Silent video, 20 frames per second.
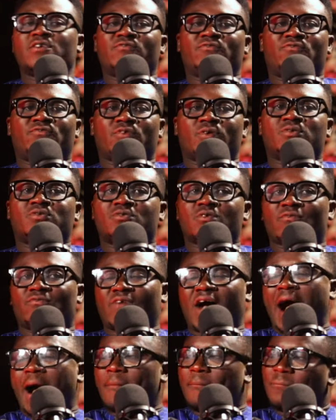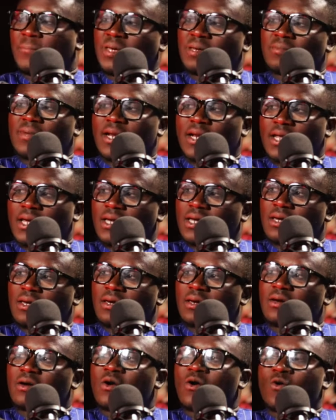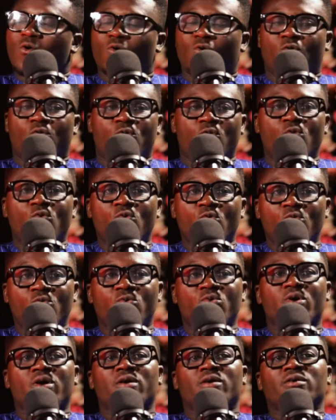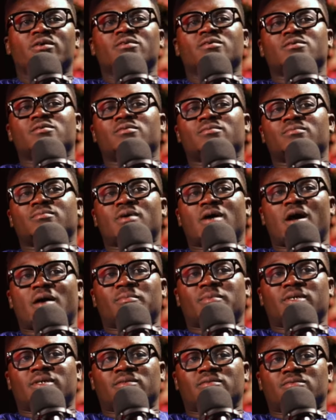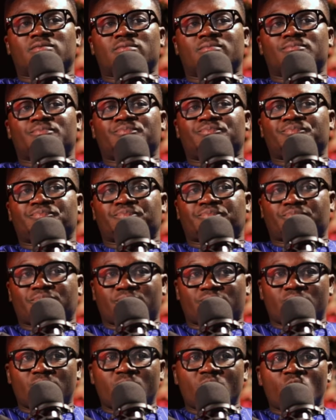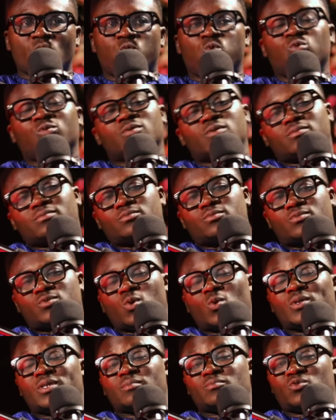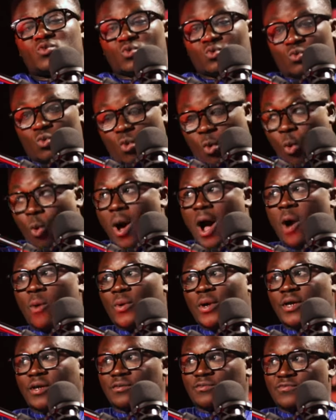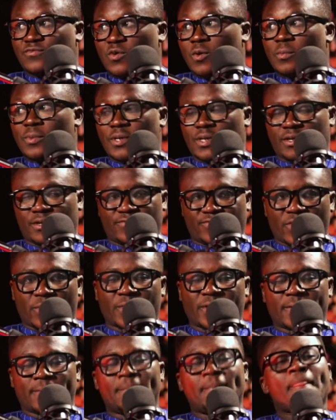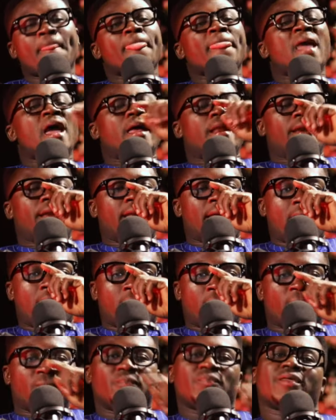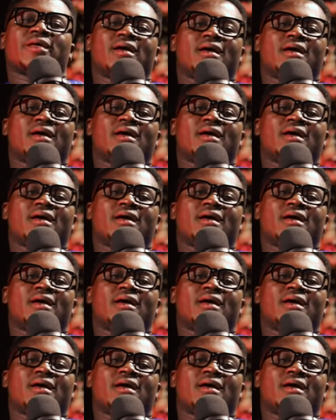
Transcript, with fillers: in front of Abimelech, who, I mean, who told him to go away from, from him. Now,